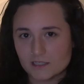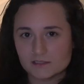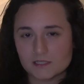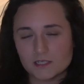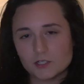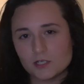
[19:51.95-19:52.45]

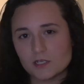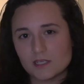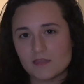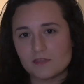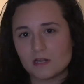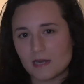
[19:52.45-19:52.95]
Because I couldn't
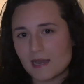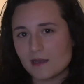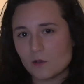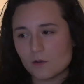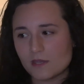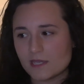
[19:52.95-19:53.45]
get the
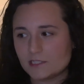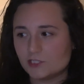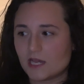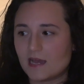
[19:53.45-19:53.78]
language